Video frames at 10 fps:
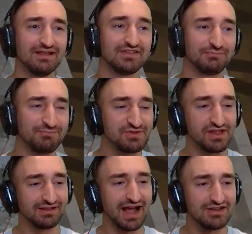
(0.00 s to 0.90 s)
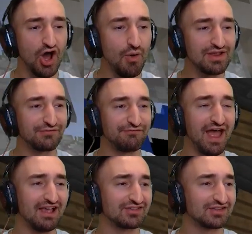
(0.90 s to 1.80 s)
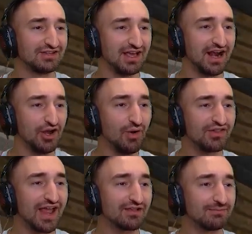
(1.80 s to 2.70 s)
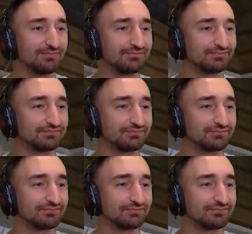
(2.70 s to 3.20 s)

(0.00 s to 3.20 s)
He's, I know he's, coming he's fast. right now. And I know he's He's here.